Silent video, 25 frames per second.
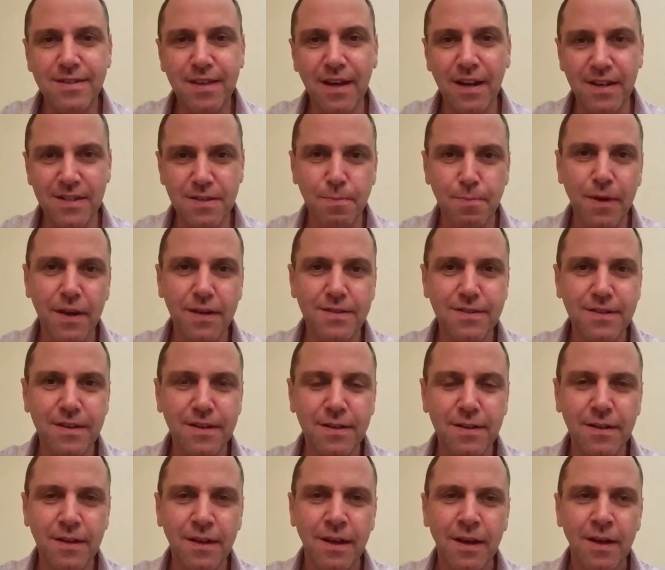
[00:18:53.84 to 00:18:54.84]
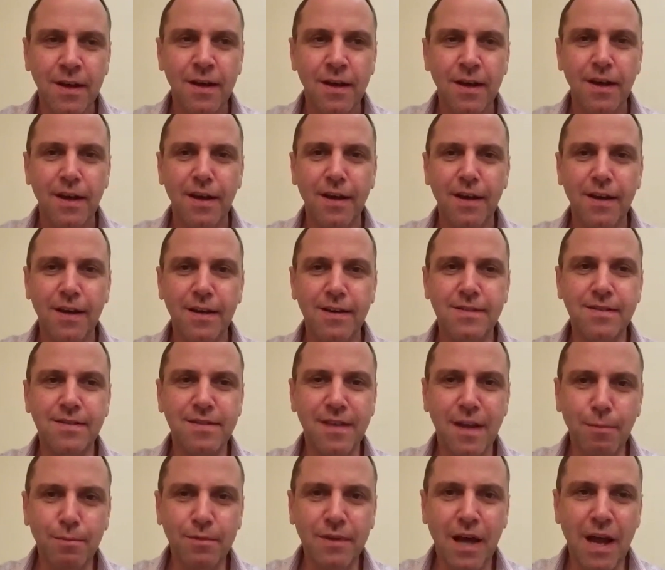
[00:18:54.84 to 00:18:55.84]
salesperson,
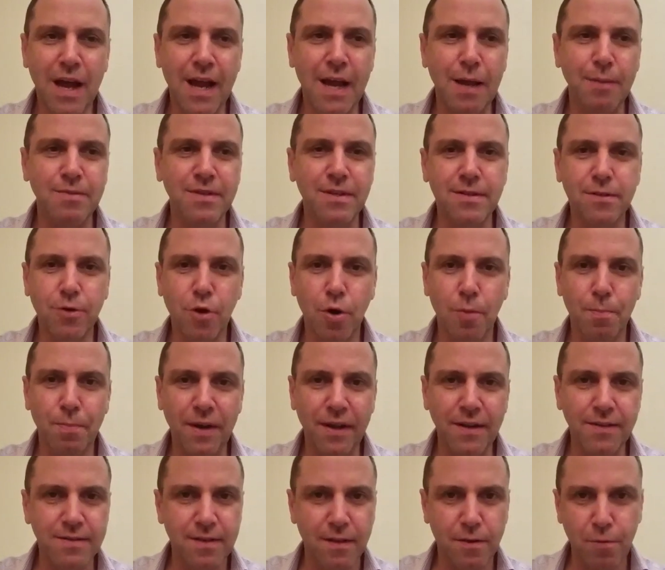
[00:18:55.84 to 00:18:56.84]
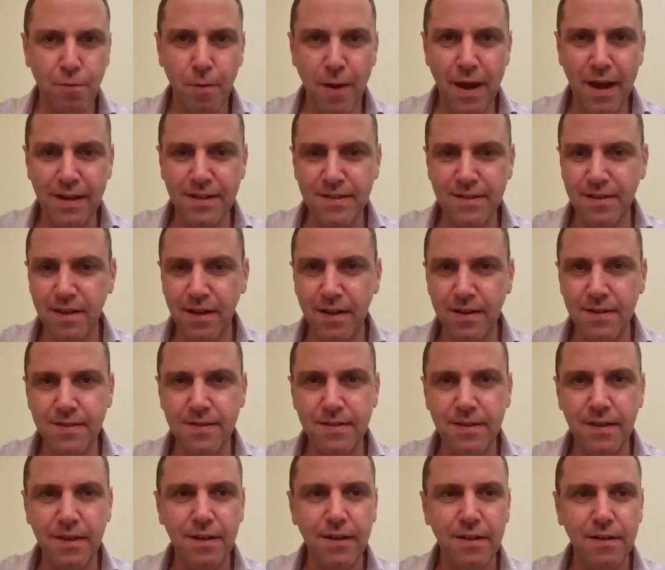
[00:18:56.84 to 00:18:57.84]
sometimes it's companies that raise the
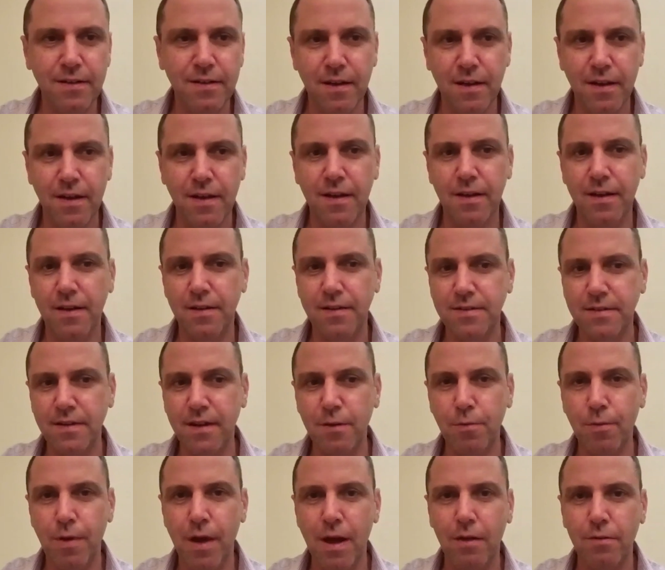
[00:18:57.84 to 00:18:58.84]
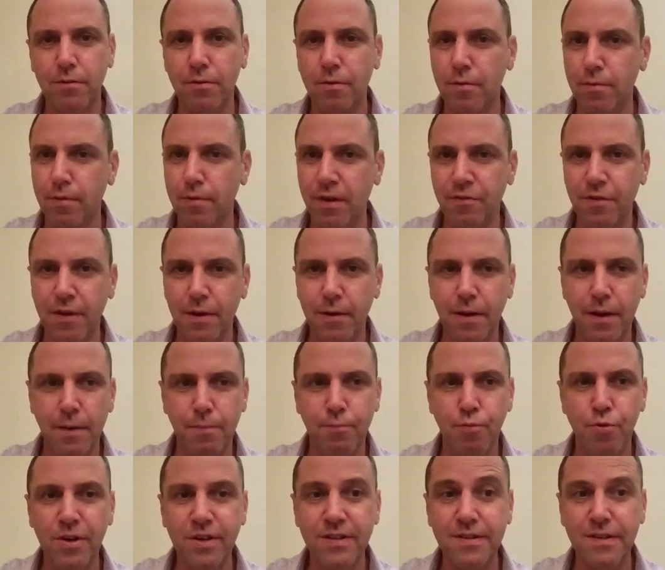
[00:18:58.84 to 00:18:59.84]
seed round or even
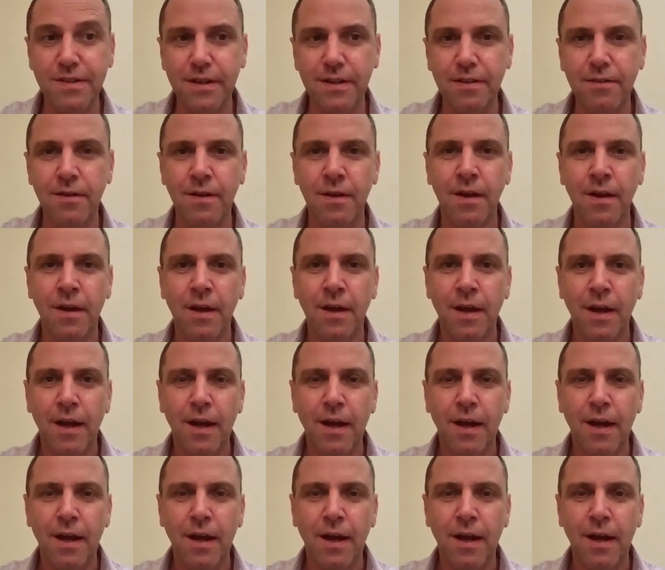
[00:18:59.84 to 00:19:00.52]
a pre-seed,